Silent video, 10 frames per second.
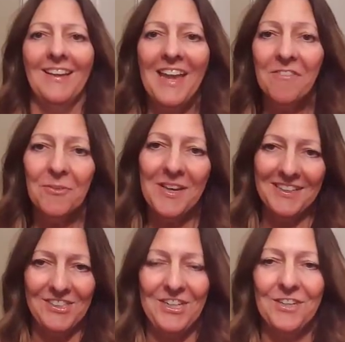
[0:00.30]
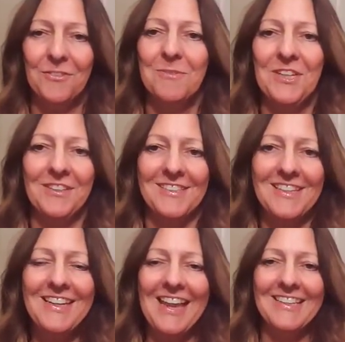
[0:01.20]
Hey everyone, it's Sharon from Sharon at
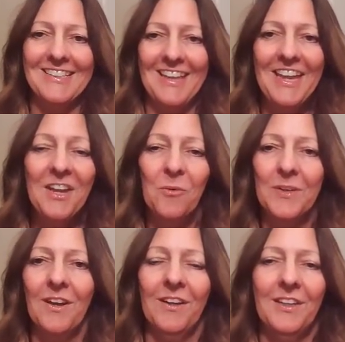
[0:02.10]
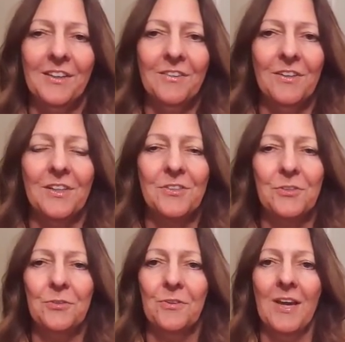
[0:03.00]
Sea, and today we are here
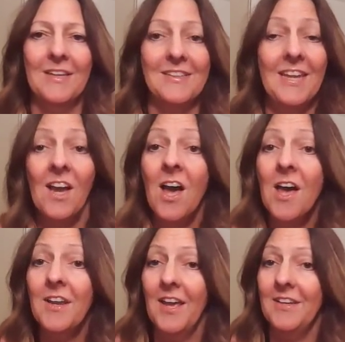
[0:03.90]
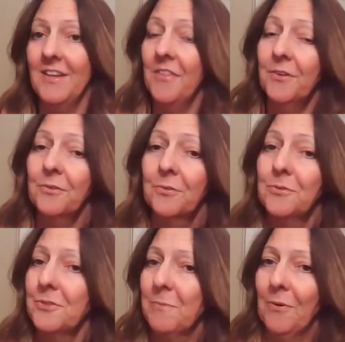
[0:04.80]
to take on another
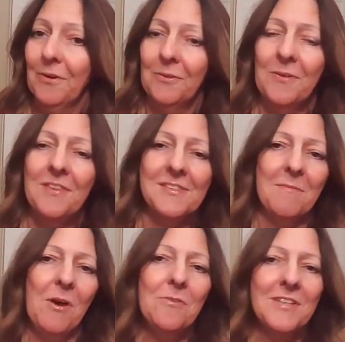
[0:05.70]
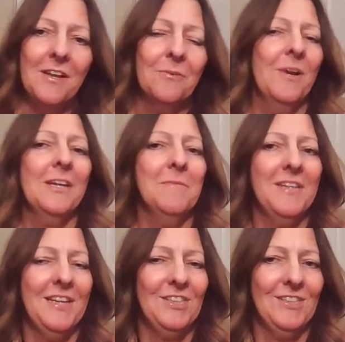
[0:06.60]
cruise port with some hotel
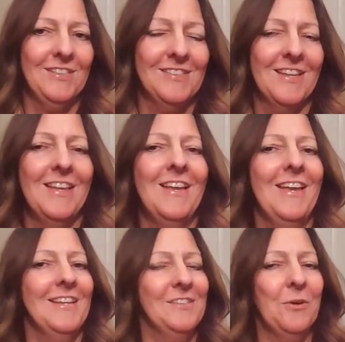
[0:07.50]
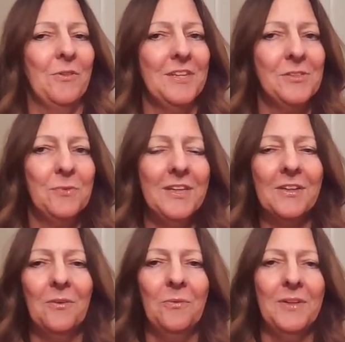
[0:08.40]
recommendations. So this week
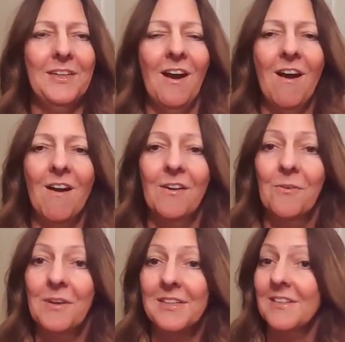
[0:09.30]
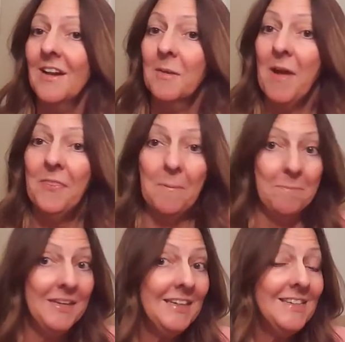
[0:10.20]
we are going to talk about the
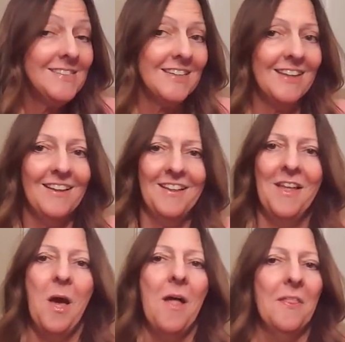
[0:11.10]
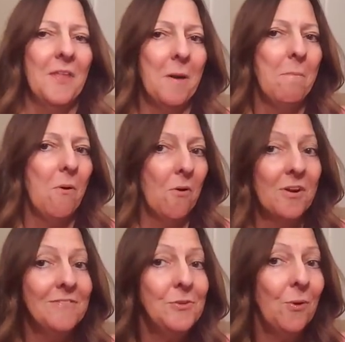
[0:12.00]
Big Easy, the
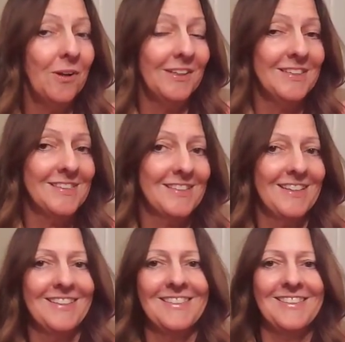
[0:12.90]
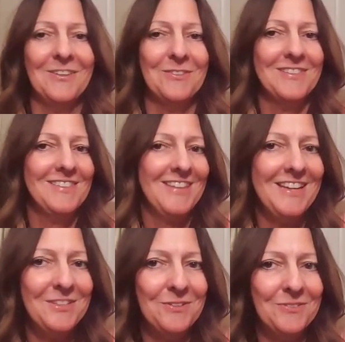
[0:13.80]
Port of New Orleans. So
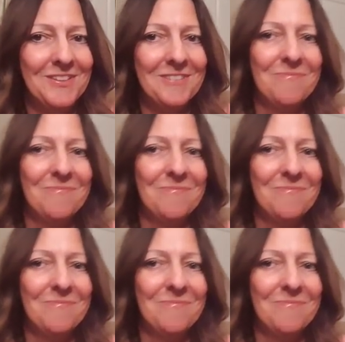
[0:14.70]
stay tuned.